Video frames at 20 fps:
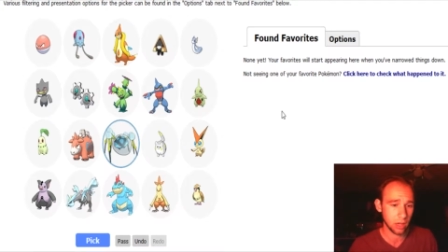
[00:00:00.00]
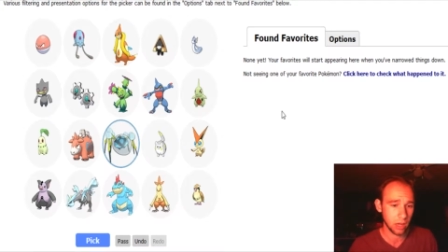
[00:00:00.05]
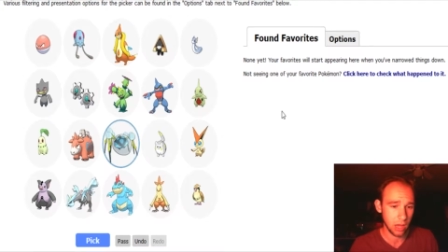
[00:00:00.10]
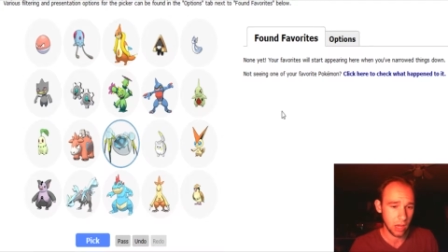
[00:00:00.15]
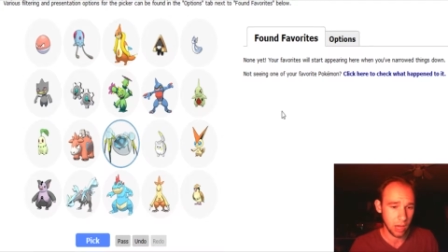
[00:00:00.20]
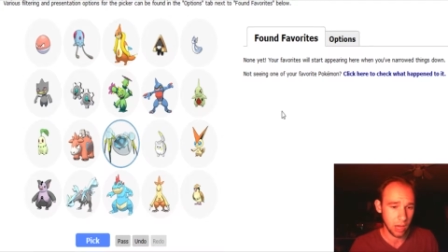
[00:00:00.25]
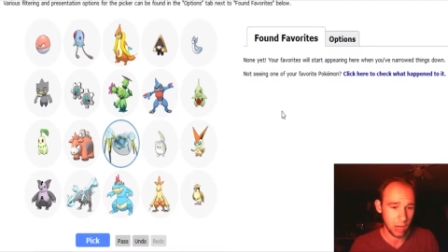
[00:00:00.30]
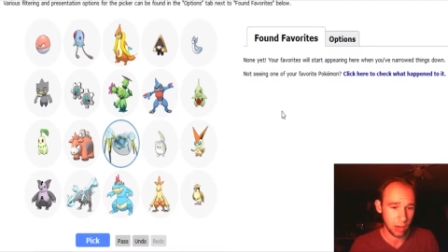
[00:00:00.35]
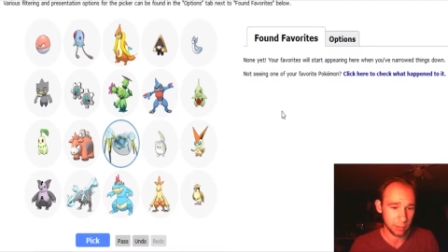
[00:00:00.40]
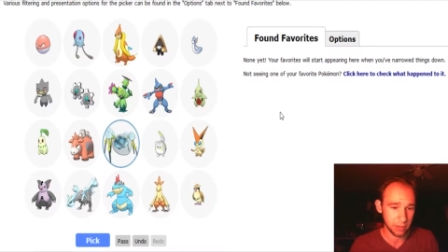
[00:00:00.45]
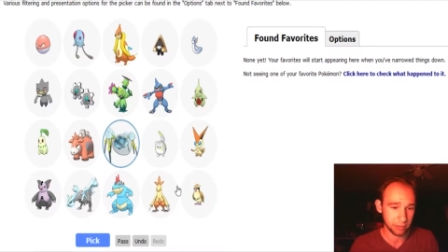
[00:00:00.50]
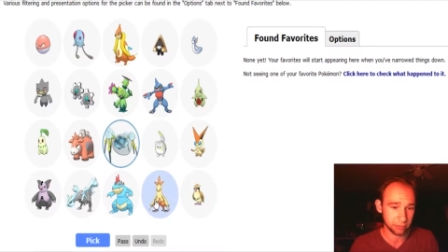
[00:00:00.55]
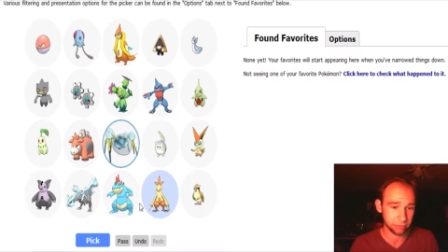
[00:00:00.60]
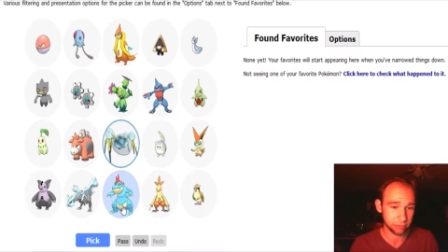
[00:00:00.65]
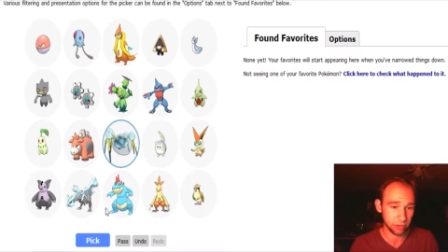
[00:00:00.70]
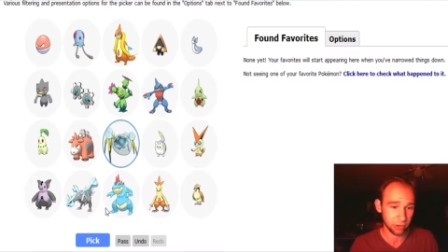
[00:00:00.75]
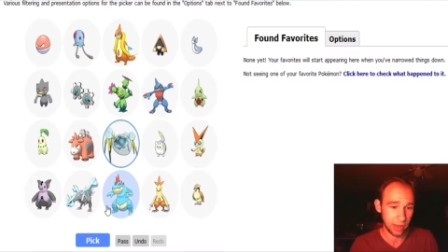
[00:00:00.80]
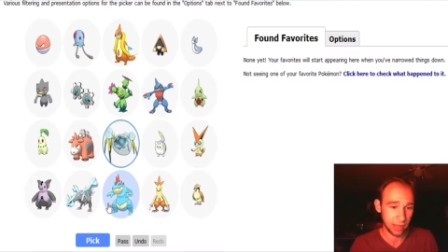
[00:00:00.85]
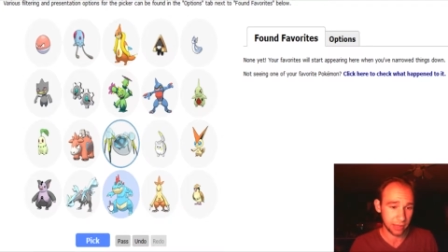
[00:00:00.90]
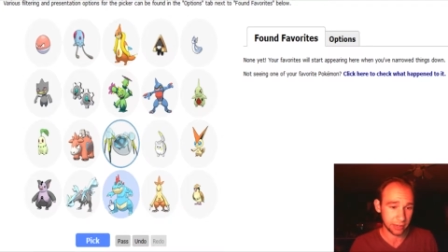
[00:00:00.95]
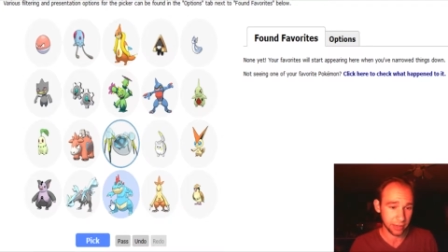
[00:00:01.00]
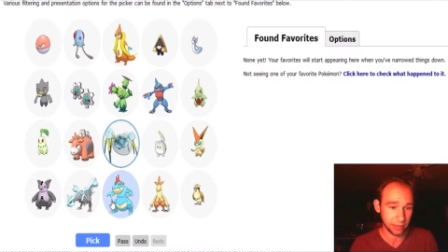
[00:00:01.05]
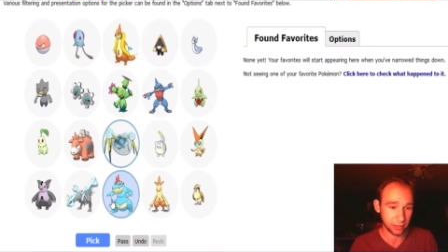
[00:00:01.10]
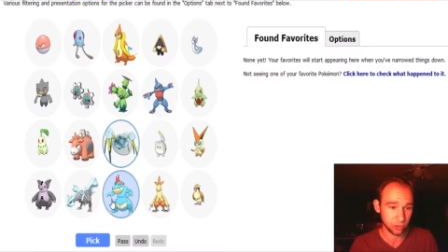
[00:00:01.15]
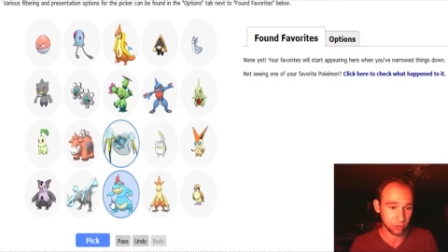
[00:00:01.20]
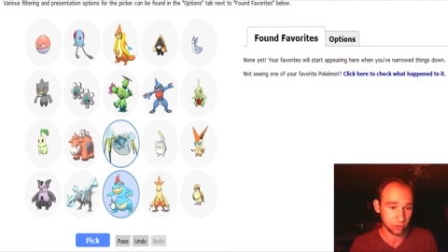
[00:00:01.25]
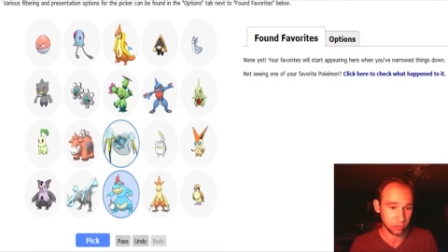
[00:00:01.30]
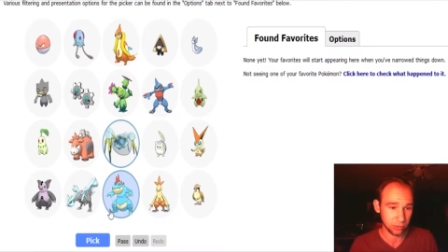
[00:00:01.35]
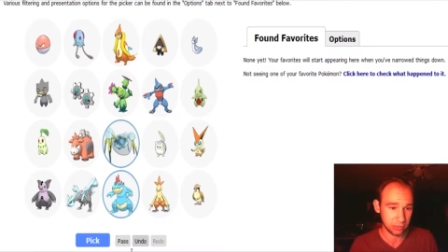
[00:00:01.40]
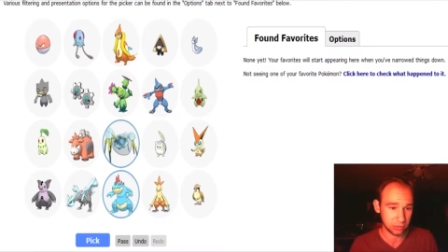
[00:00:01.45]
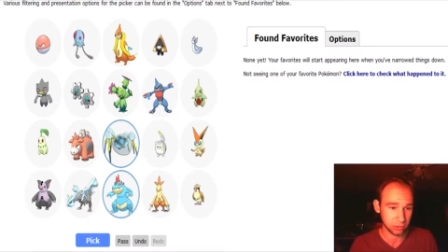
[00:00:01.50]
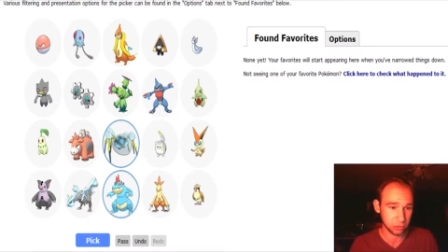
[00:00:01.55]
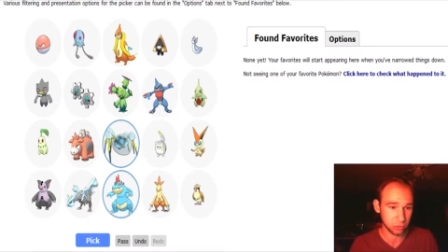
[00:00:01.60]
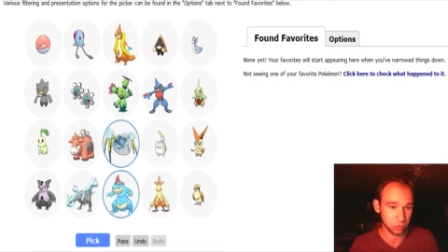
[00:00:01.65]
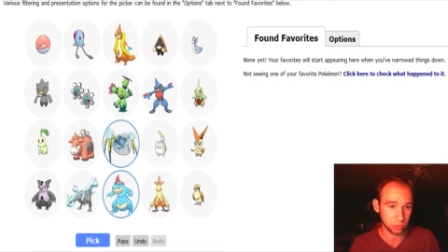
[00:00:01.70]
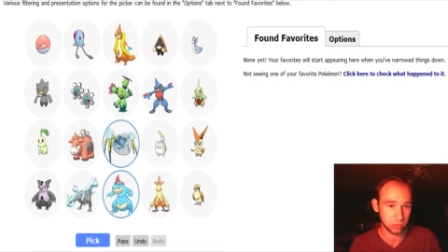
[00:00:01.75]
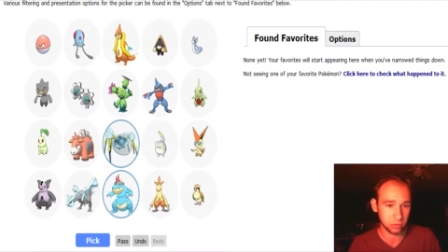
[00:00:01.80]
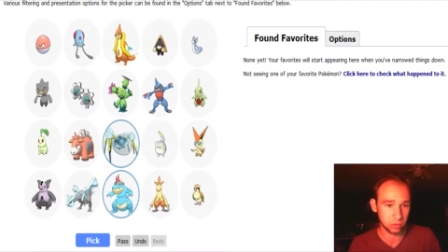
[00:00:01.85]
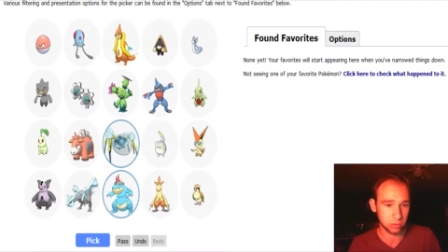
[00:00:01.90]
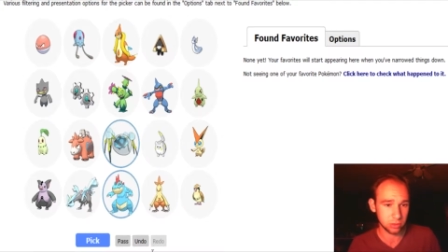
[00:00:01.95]
Um, then Feraligatr is really
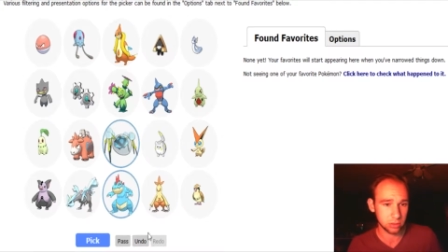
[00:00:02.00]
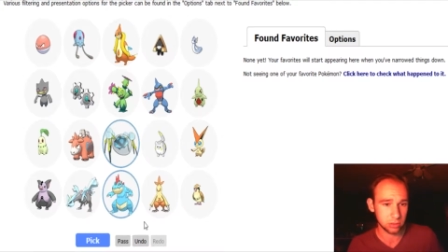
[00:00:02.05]
cool.